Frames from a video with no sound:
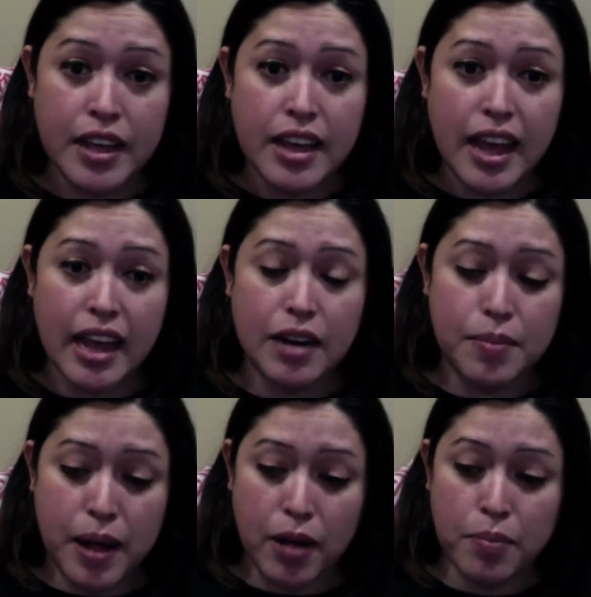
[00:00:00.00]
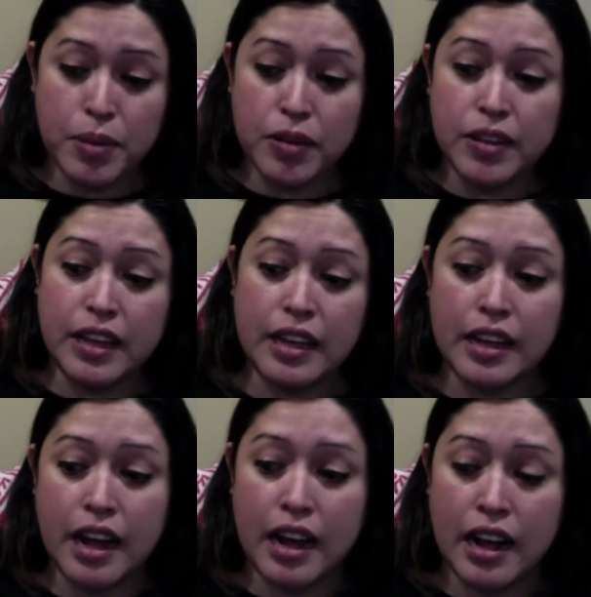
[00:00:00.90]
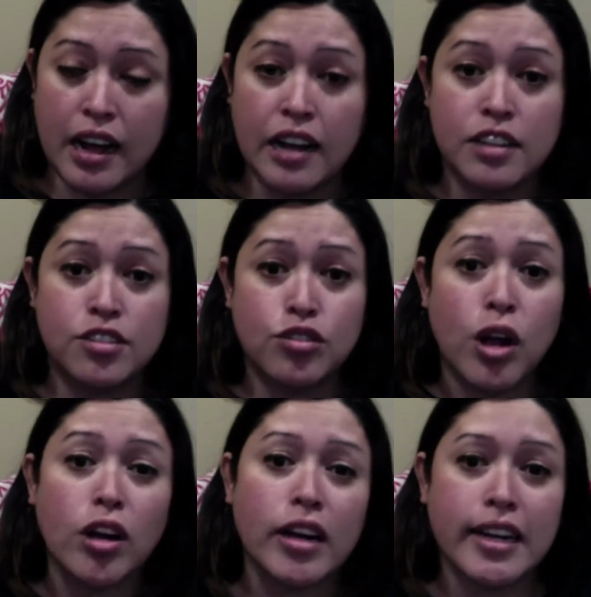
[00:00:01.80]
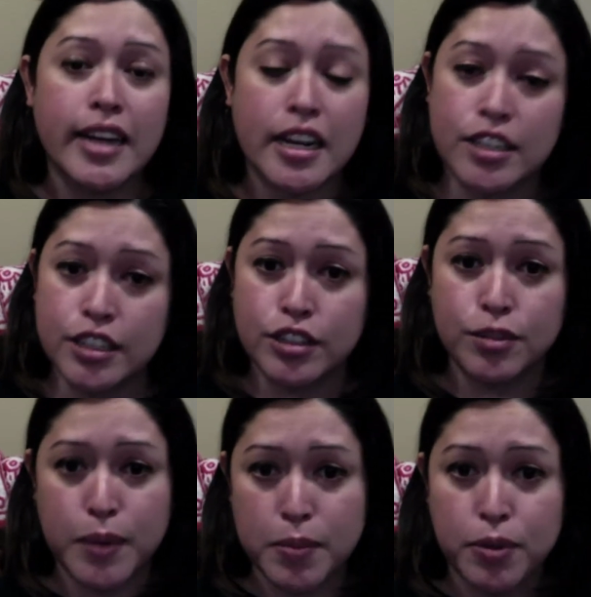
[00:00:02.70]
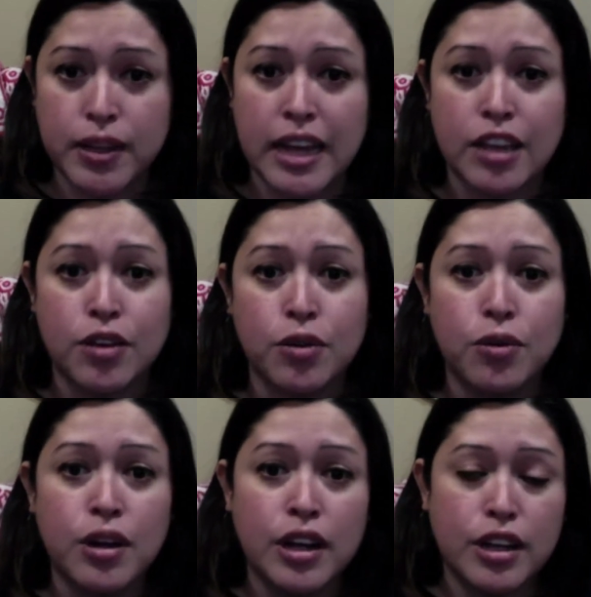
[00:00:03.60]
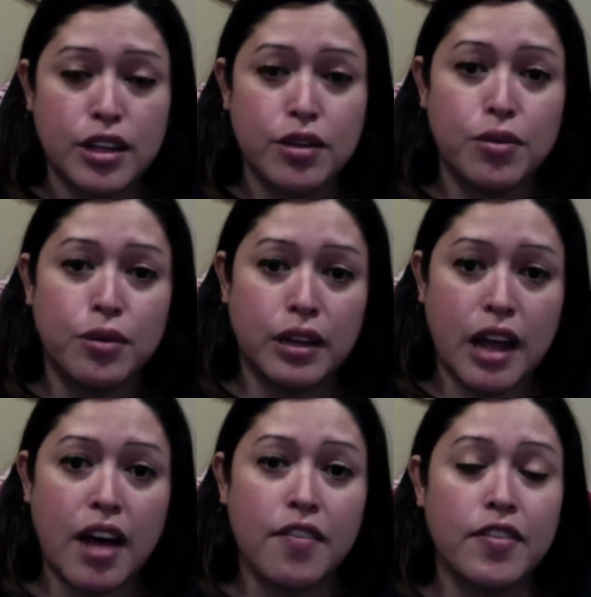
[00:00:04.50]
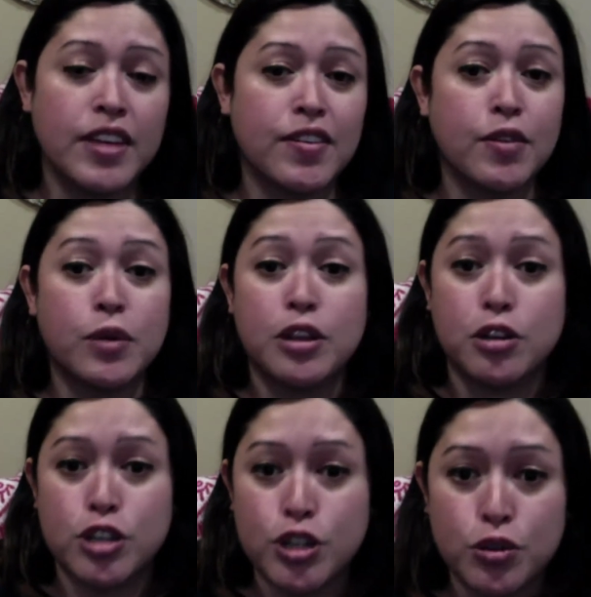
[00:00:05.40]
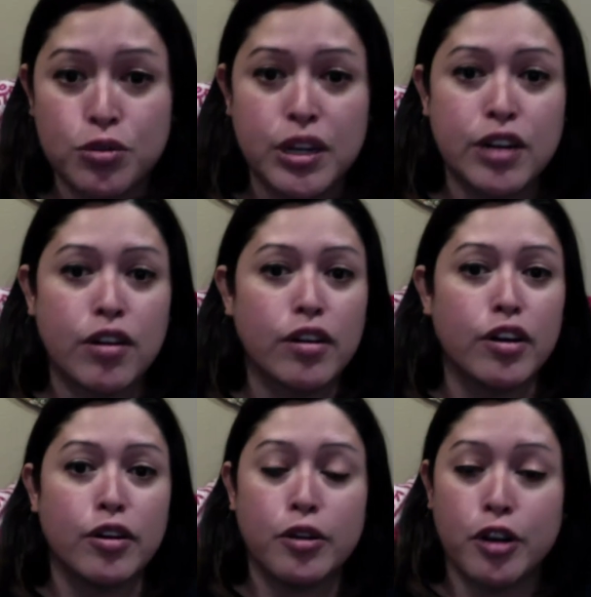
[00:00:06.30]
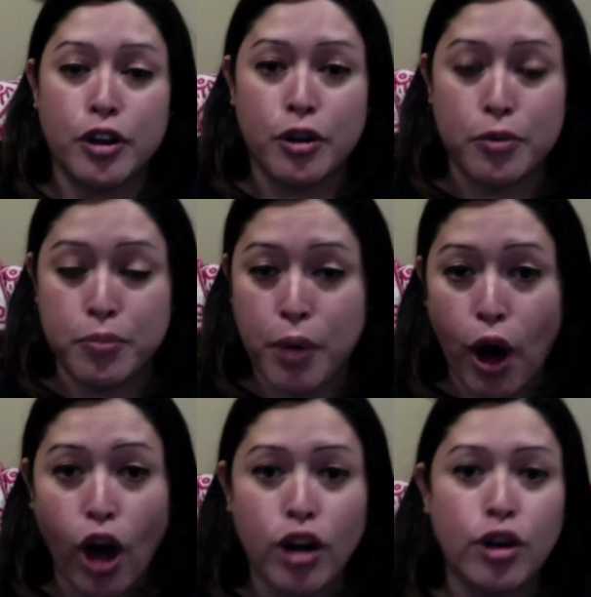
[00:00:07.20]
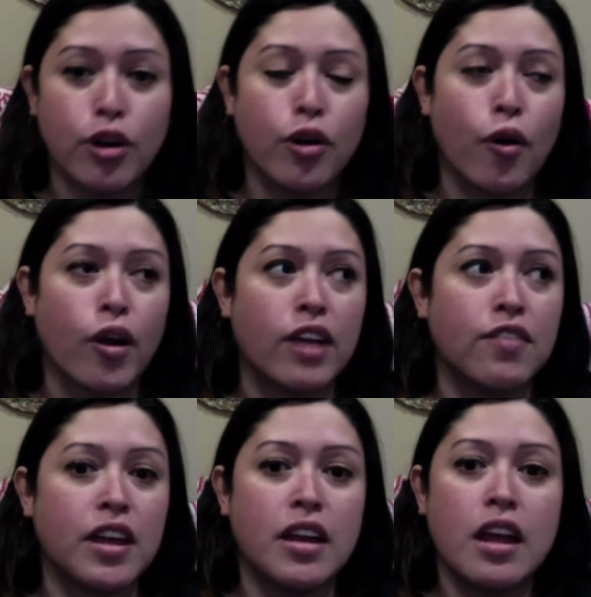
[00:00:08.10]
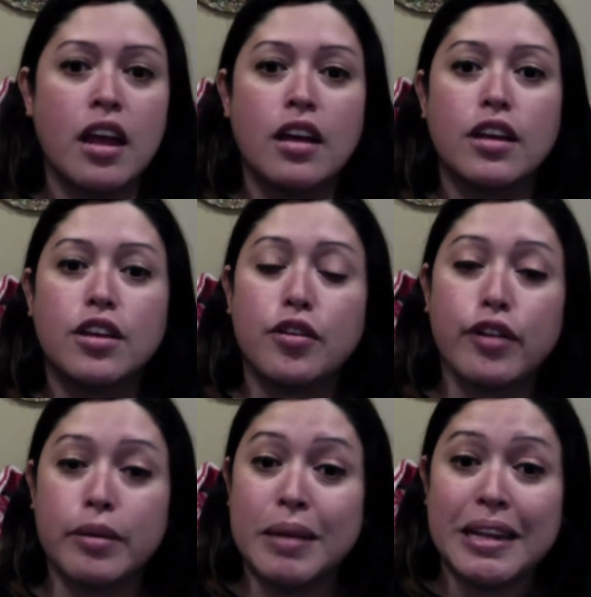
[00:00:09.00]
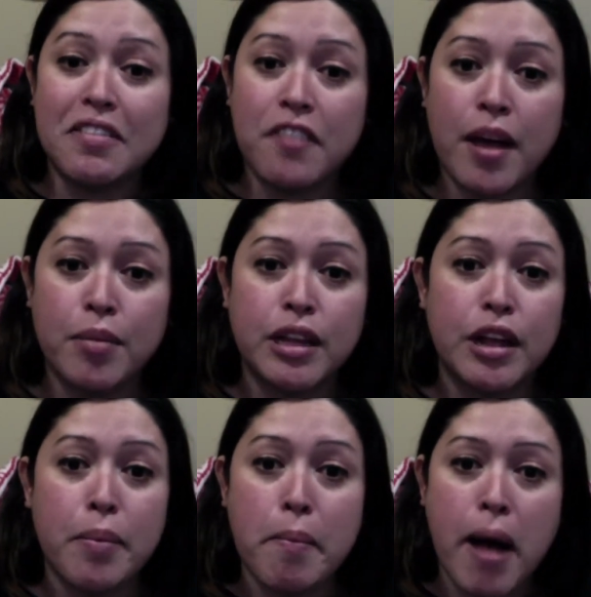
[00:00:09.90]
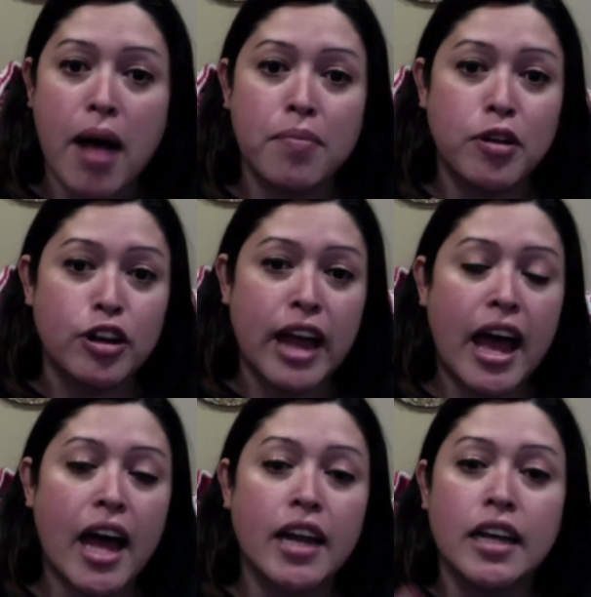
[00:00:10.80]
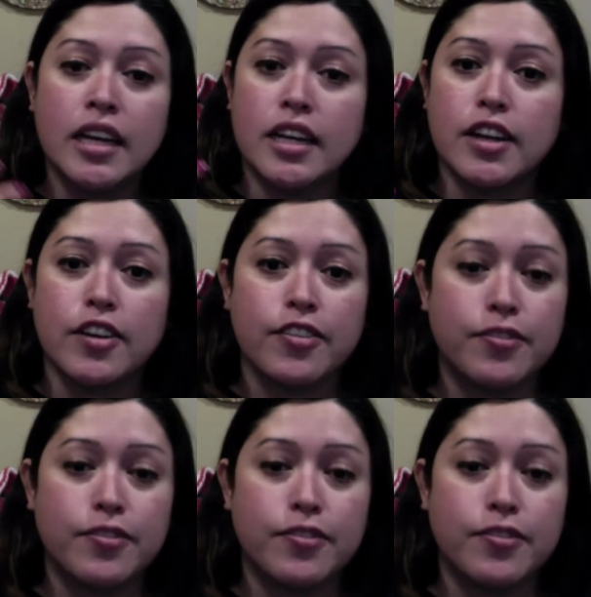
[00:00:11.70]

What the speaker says: and about building a stronger connection to people that you love, even with your children or your partner, or even your immediate family, your mom, your dad, your